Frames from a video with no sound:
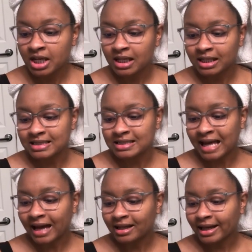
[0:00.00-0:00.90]
cuts
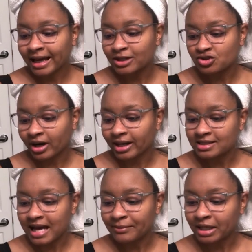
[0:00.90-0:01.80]
styling and drying
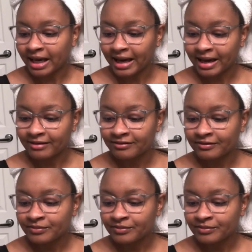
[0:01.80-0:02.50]
time in half.